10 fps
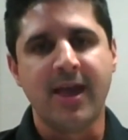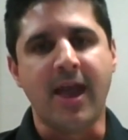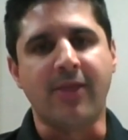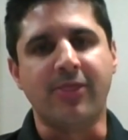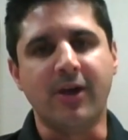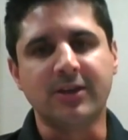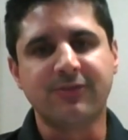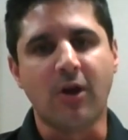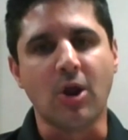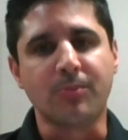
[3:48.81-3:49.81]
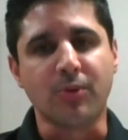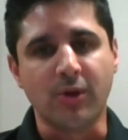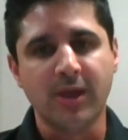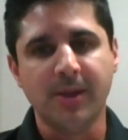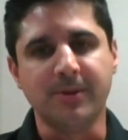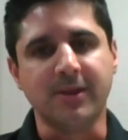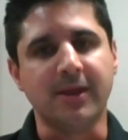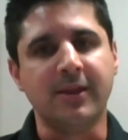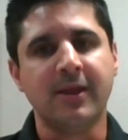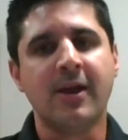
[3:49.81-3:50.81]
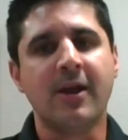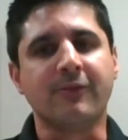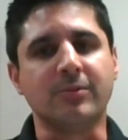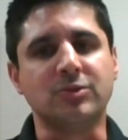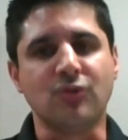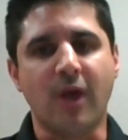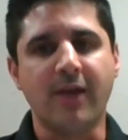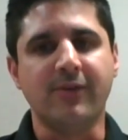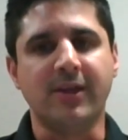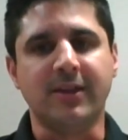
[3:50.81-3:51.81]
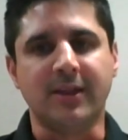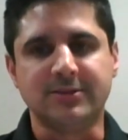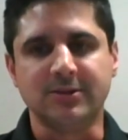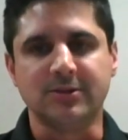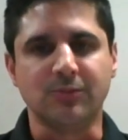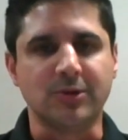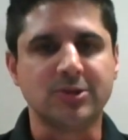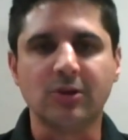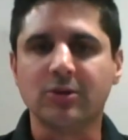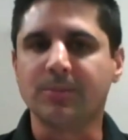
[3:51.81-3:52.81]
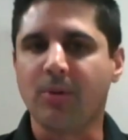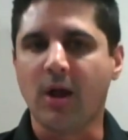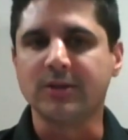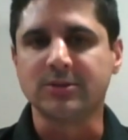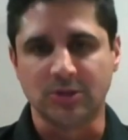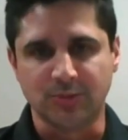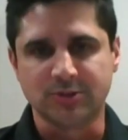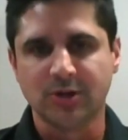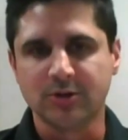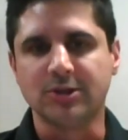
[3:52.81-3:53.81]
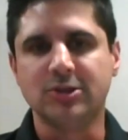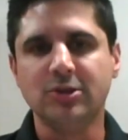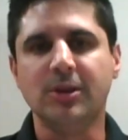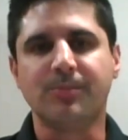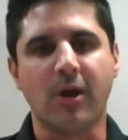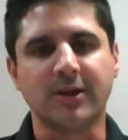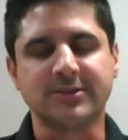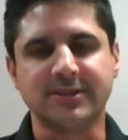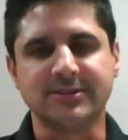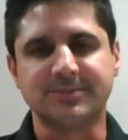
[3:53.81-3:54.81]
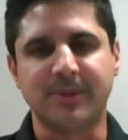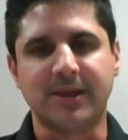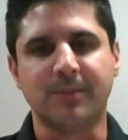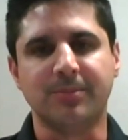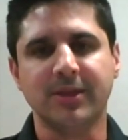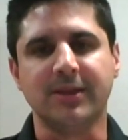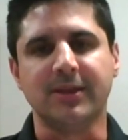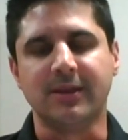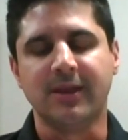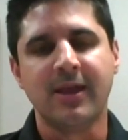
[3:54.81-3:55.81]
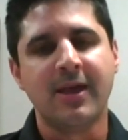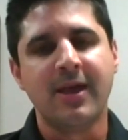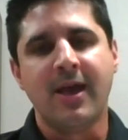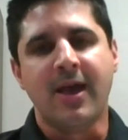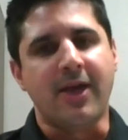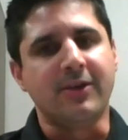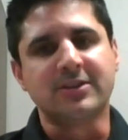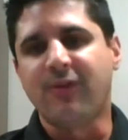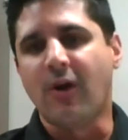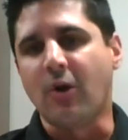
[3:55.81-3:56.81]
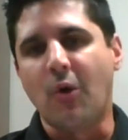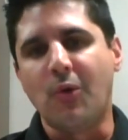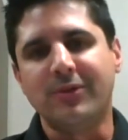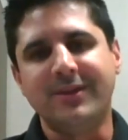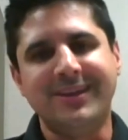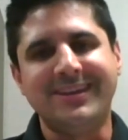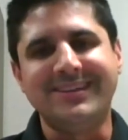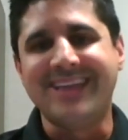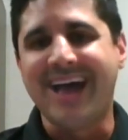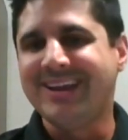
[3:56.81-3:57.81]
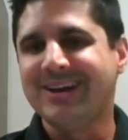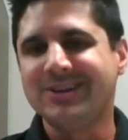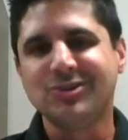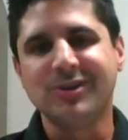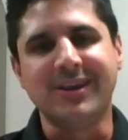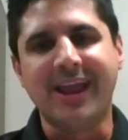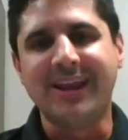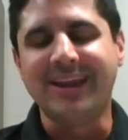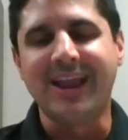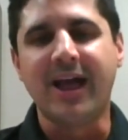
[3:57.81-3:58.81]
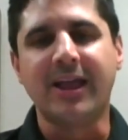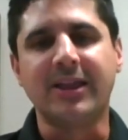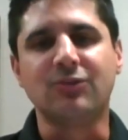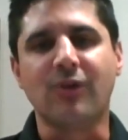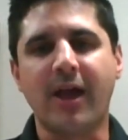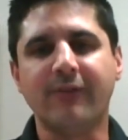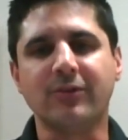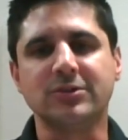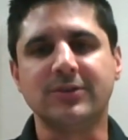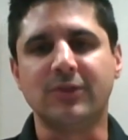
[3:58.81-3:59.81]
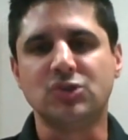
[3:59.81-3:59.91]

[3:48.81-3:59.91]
and thus far prohibited from driving until the return to duty process has been completed. And thus far, only 989 drivers of the